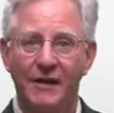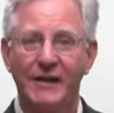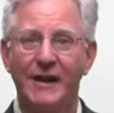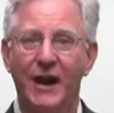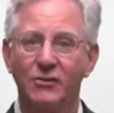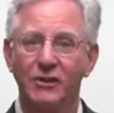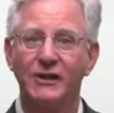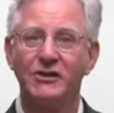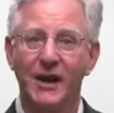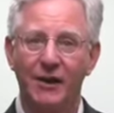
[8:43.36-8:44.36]
The
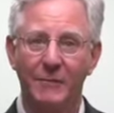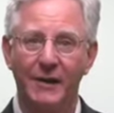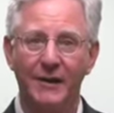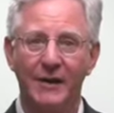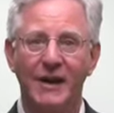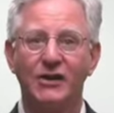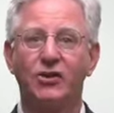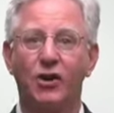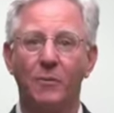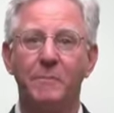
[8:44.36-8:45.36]
elderly gentleman is
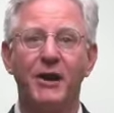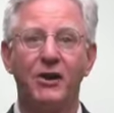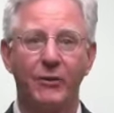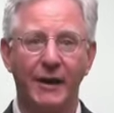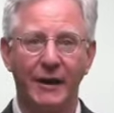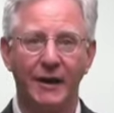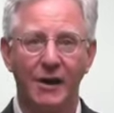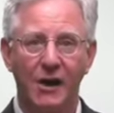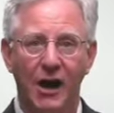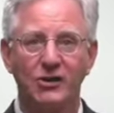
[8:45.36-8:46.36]
Colonel Pickering,
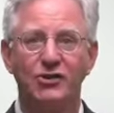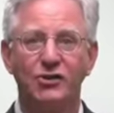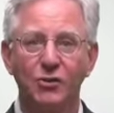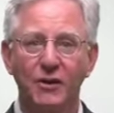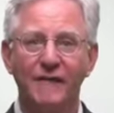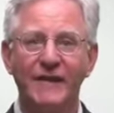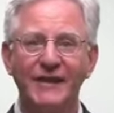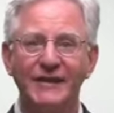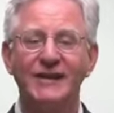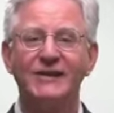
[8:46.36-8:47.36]
a student of
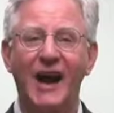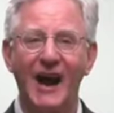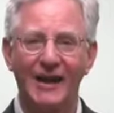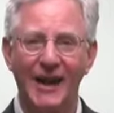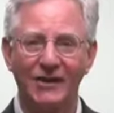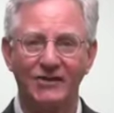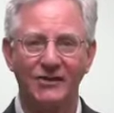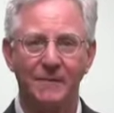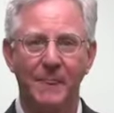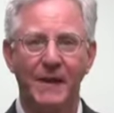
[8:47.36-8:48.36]
Indian
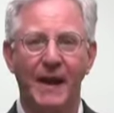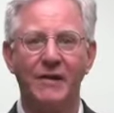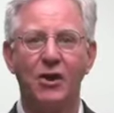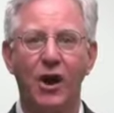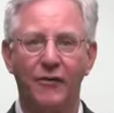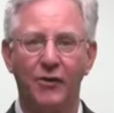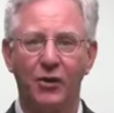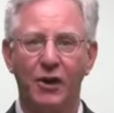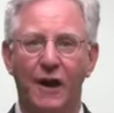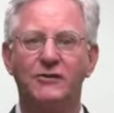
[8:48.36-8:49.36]
dialects and the
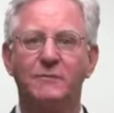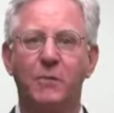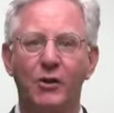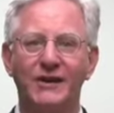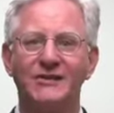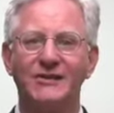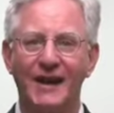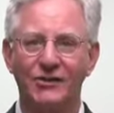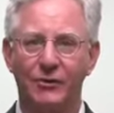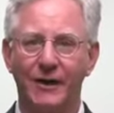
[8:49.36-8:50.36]
author of Spoken
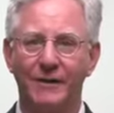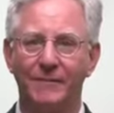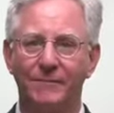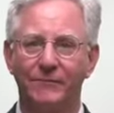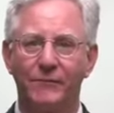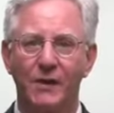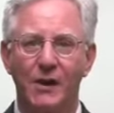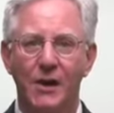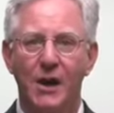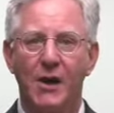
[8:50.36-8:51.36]
Sanskrit.
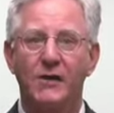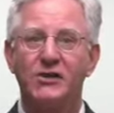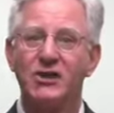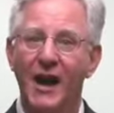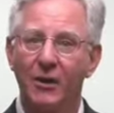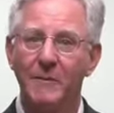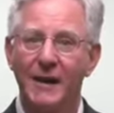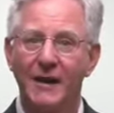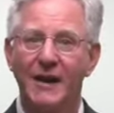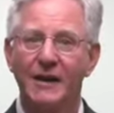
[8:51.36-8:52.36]
The
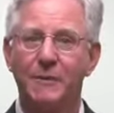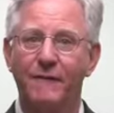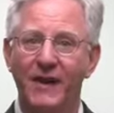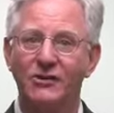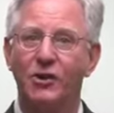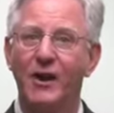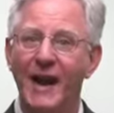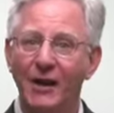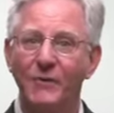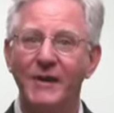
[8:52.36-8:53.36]
gentleman is Professor
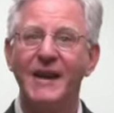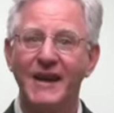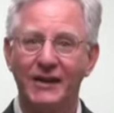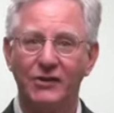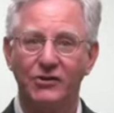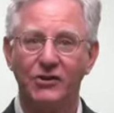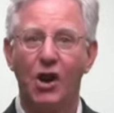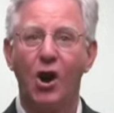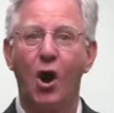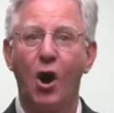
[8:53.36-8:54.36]
Henry Higgins,
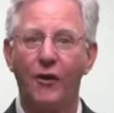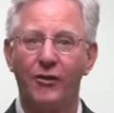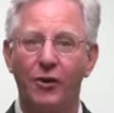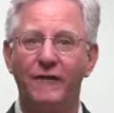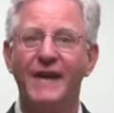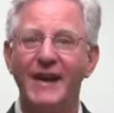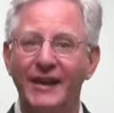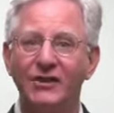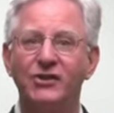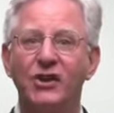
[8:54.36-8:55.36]
author of
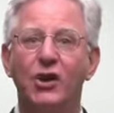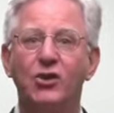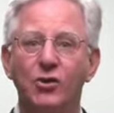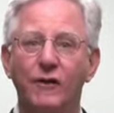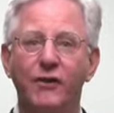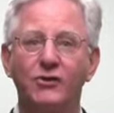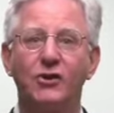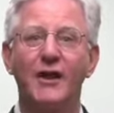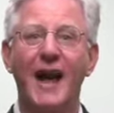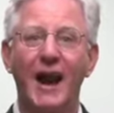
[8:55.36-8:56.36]
Higgins'
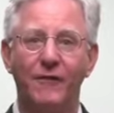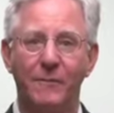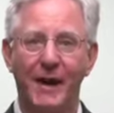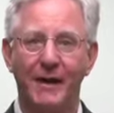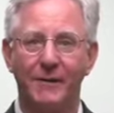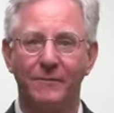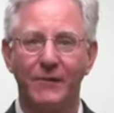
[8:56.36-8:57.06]
Universal Alphabet.